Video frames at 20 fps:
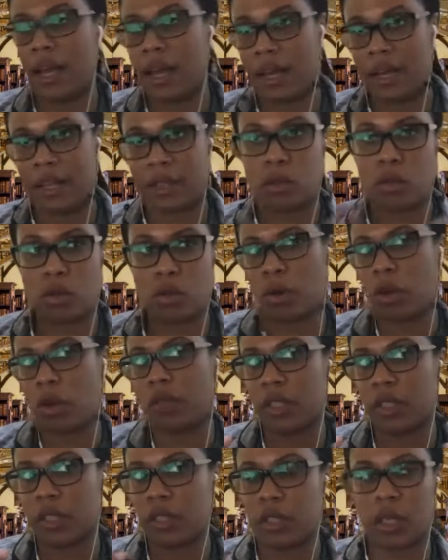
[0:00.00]
as sort of
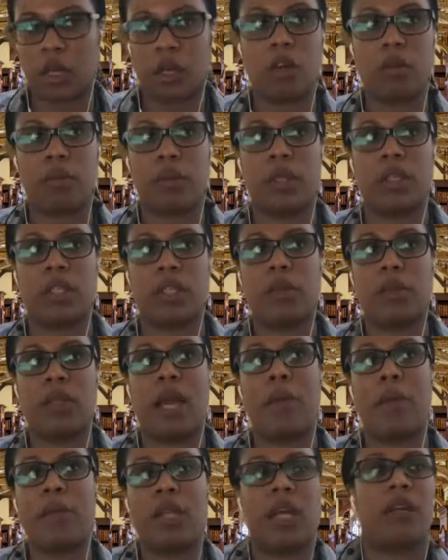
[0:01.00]
a cynical person,
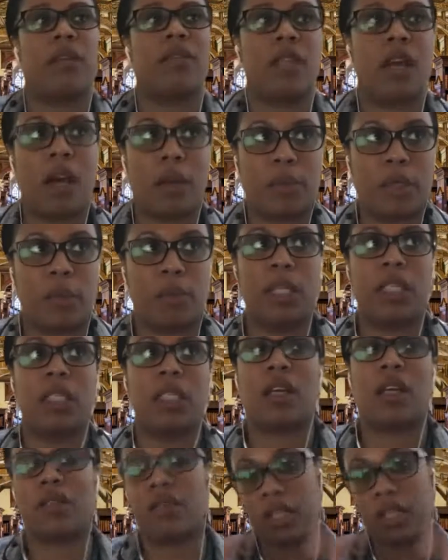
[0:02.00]
am less
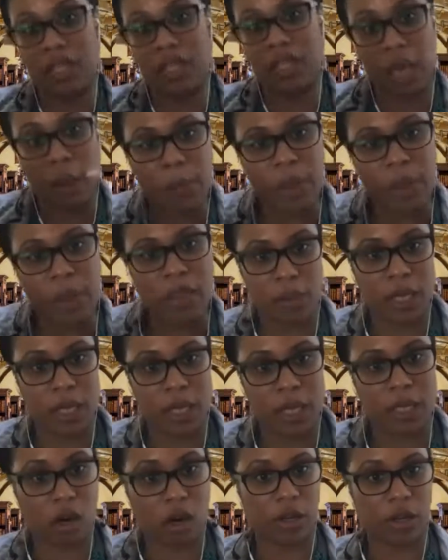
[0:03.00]
optimistic of these
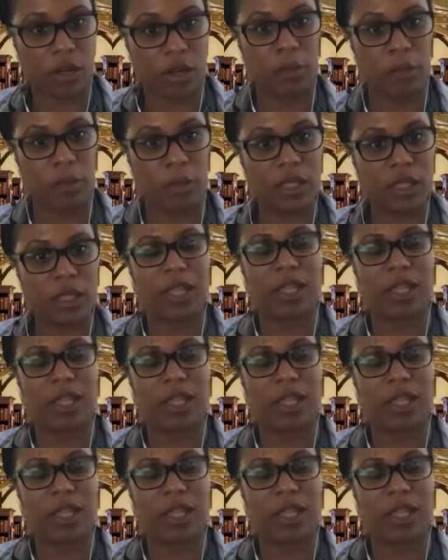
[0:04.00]
empathy-based arguments.